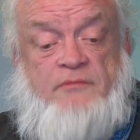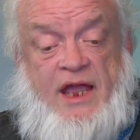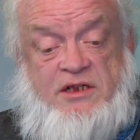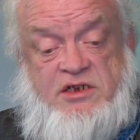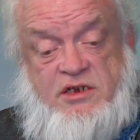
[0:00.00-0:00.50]

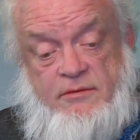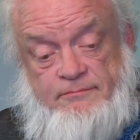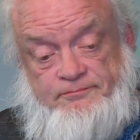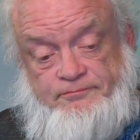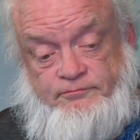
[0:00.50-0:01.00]
Next.
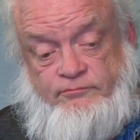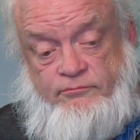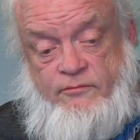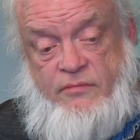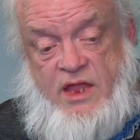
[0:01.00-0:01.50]

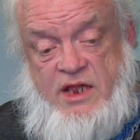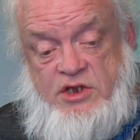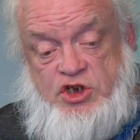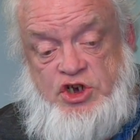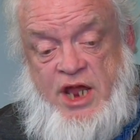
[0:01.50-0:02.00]

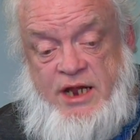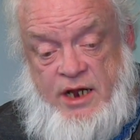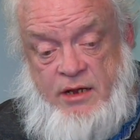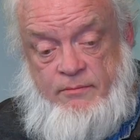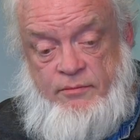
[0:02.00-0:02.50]
In
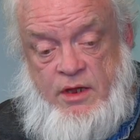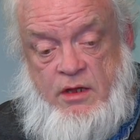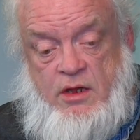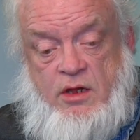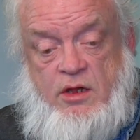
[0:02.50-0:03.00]
China,
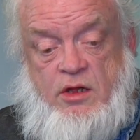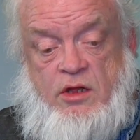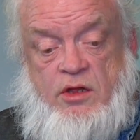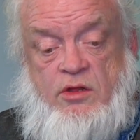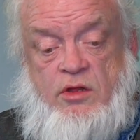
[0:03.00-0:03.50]

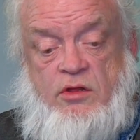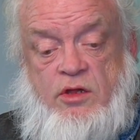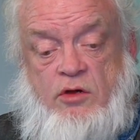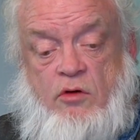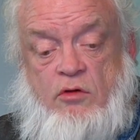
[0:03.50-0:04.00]

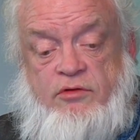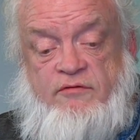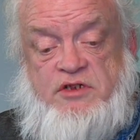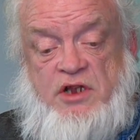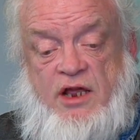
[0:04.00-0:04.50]
the growth
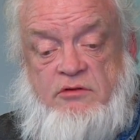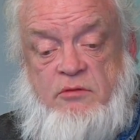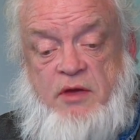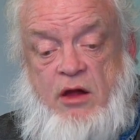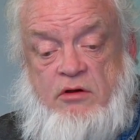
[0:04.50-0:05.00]
of its
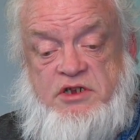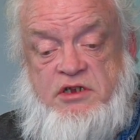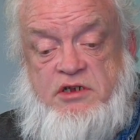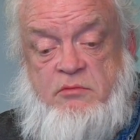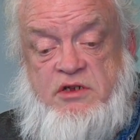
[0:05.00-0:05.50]
electric power
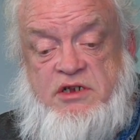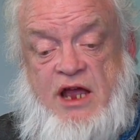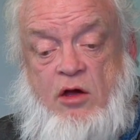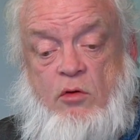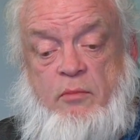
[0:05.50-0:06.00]
system is
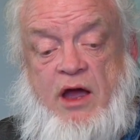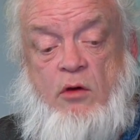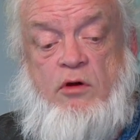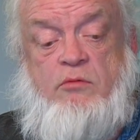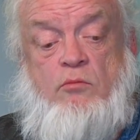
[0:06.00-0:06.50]
now
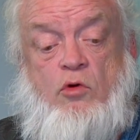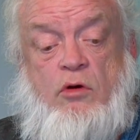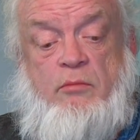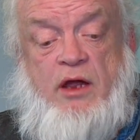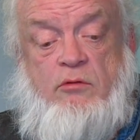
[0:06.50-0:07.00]
powered
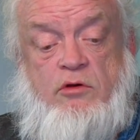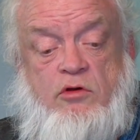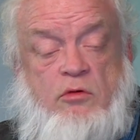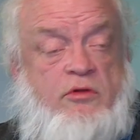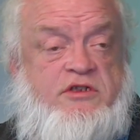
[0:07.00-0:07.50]
more by
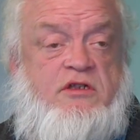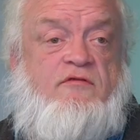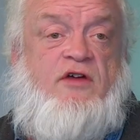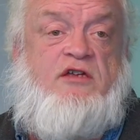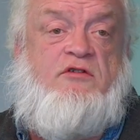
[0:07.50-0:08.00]
renewables than
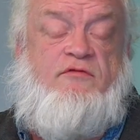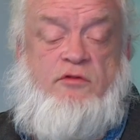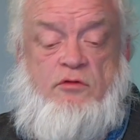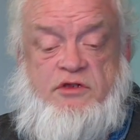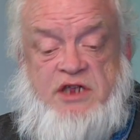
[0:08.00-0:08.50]
fossil
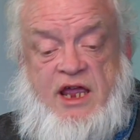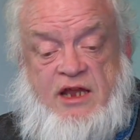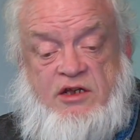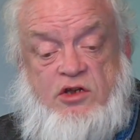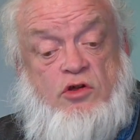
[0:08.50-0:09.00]
fuels
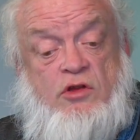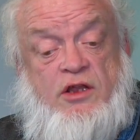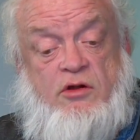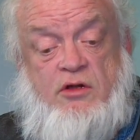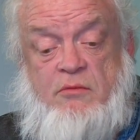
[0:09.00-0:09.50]
and
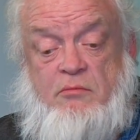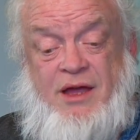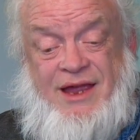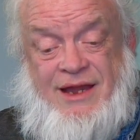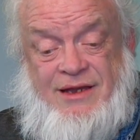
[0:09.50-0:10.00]
nuclear
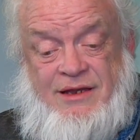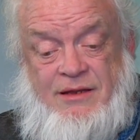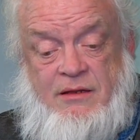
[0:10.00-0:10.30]
combined.